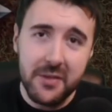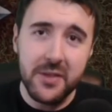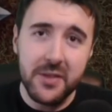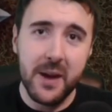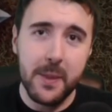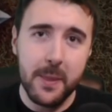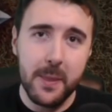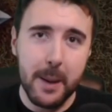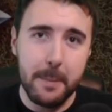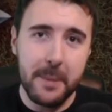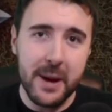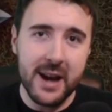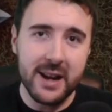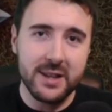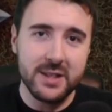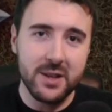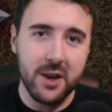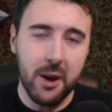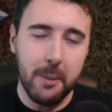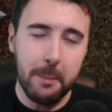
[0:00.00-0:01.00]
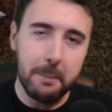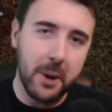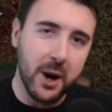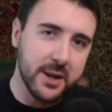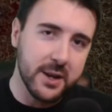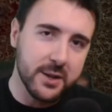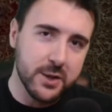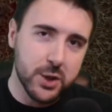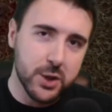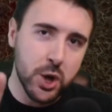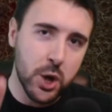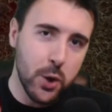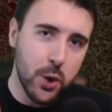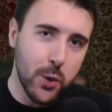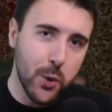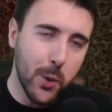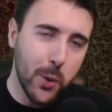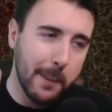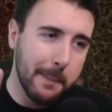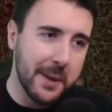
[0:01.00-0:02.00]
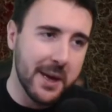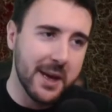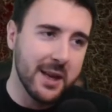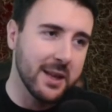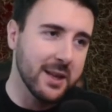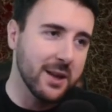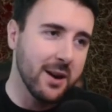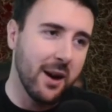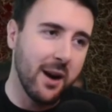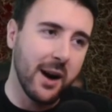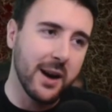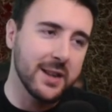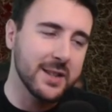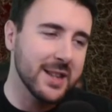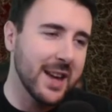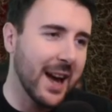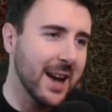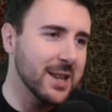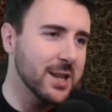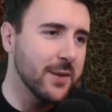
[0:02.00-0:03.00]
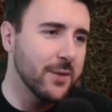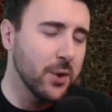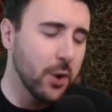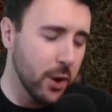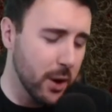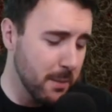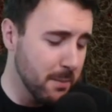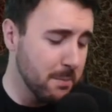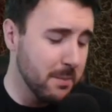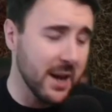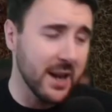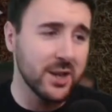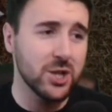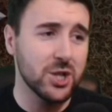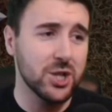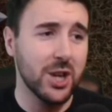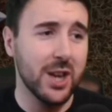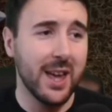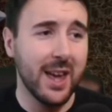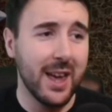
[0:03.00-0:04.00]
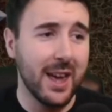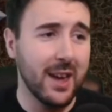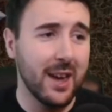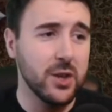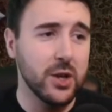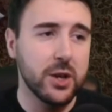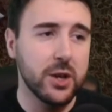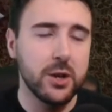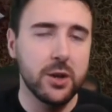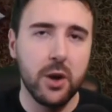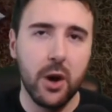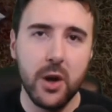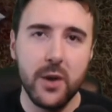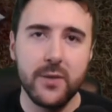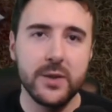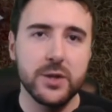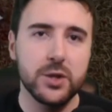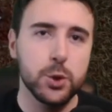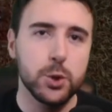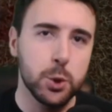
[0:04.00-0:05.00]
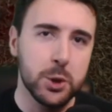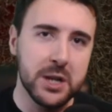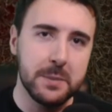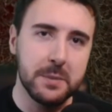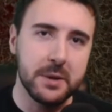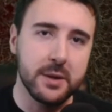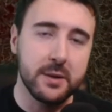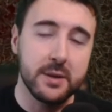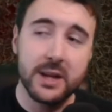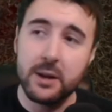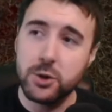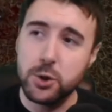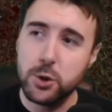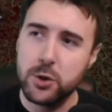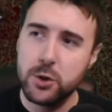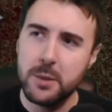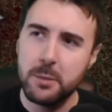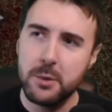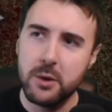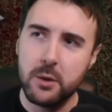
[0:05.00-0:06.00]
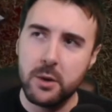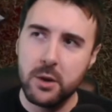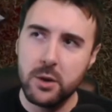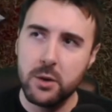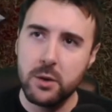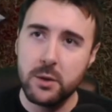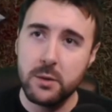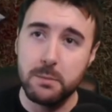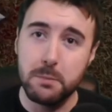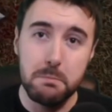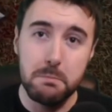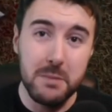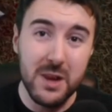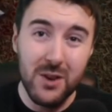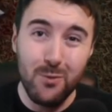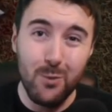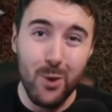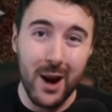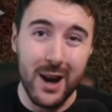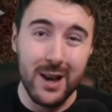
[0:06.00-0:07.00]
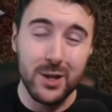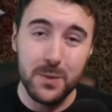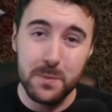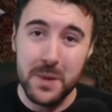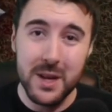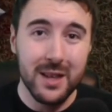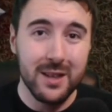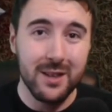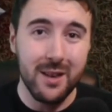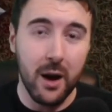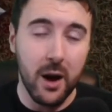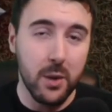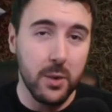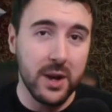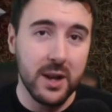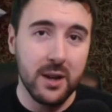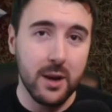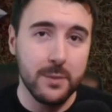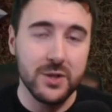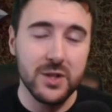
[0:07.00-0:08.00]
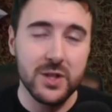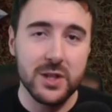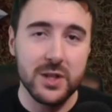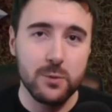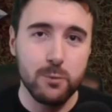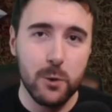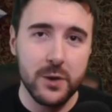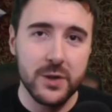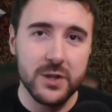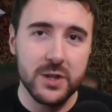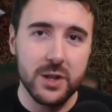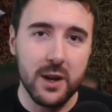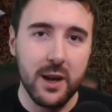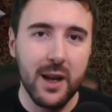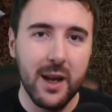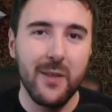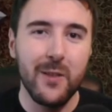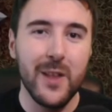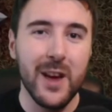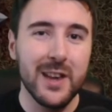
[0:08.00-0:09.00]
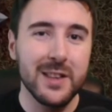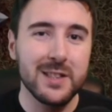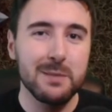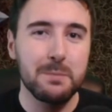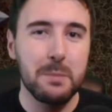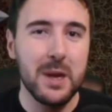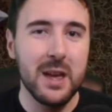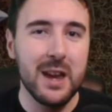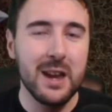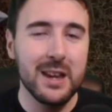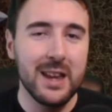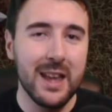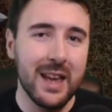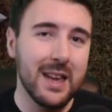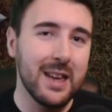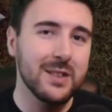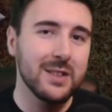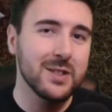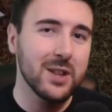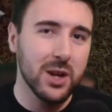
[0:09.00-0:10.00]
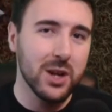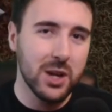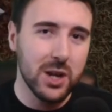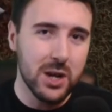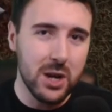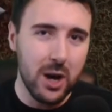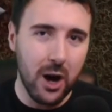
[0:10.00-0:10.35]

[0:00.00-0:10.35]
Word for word: And then they're backed up by 2 big guys, and you've got a mixture here. You can go for Treeman. Now Treeman are a good mid-range big guy when it comes to this roster. Their speed is